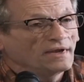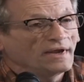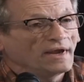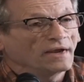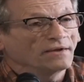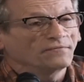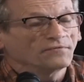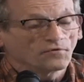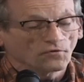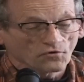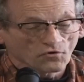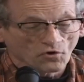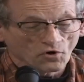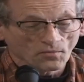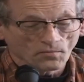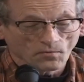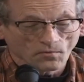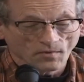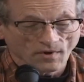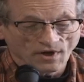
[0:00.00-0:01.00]
and for
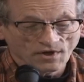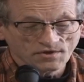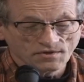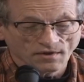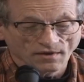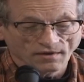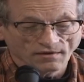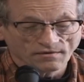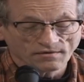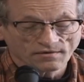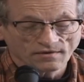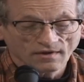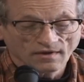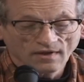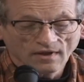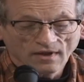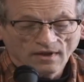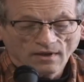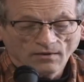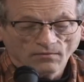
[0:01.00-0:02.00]
corporations.
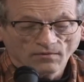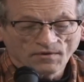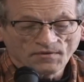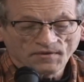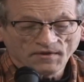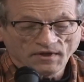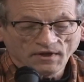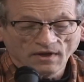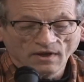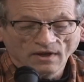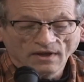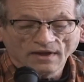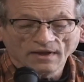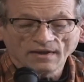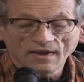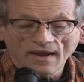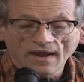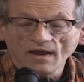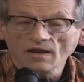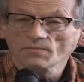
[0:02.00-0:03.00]
With the
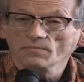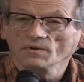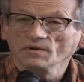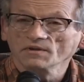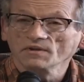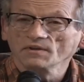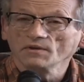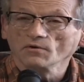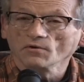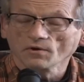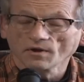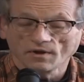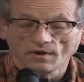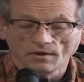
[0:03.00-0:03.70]
enactment of the